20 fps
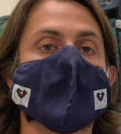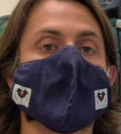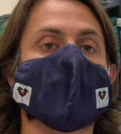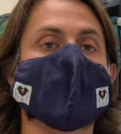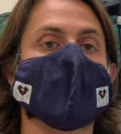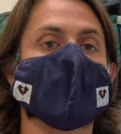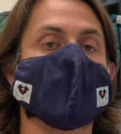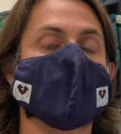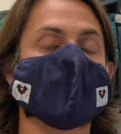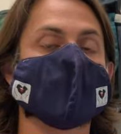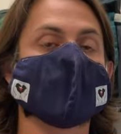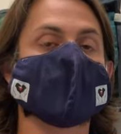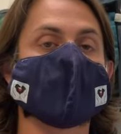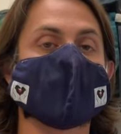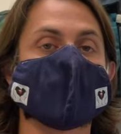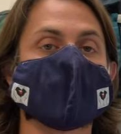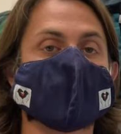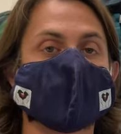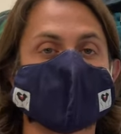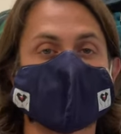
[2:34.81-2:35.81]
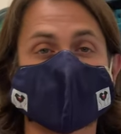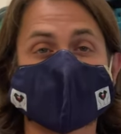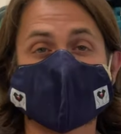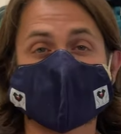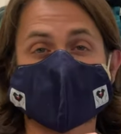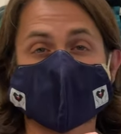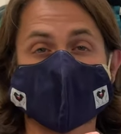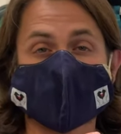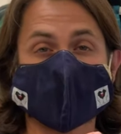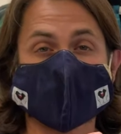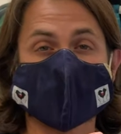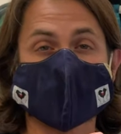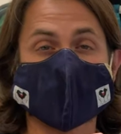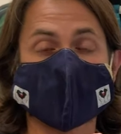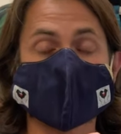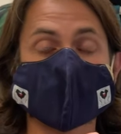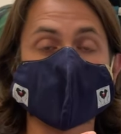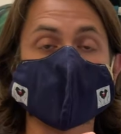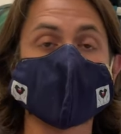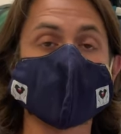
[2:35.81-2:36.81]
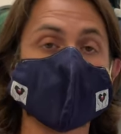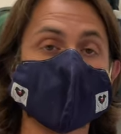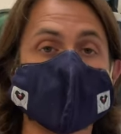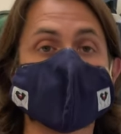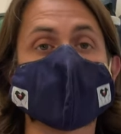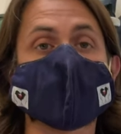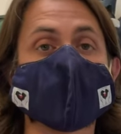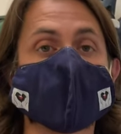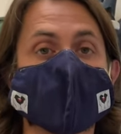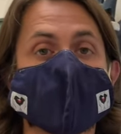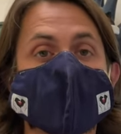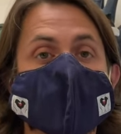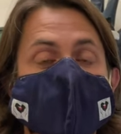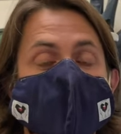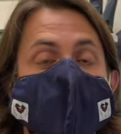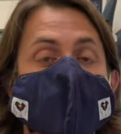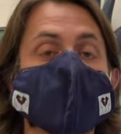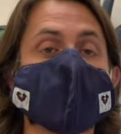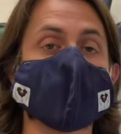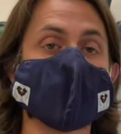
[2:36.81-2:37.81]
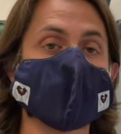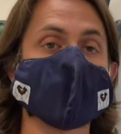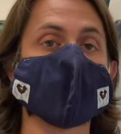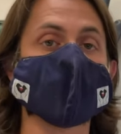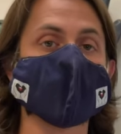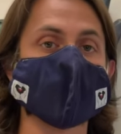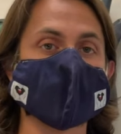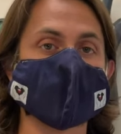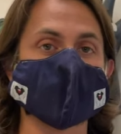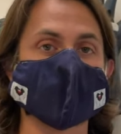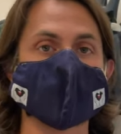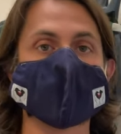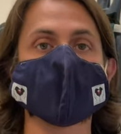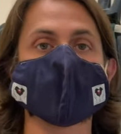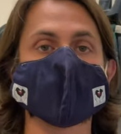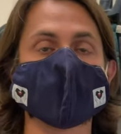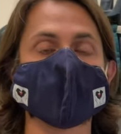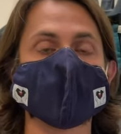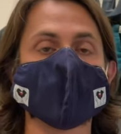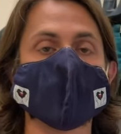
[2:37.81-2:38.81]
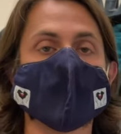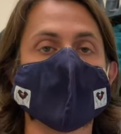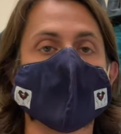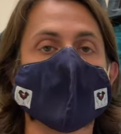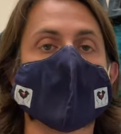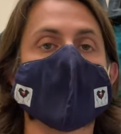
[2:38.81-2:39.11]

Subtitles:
the fact that this is something that is usually surgically treatable.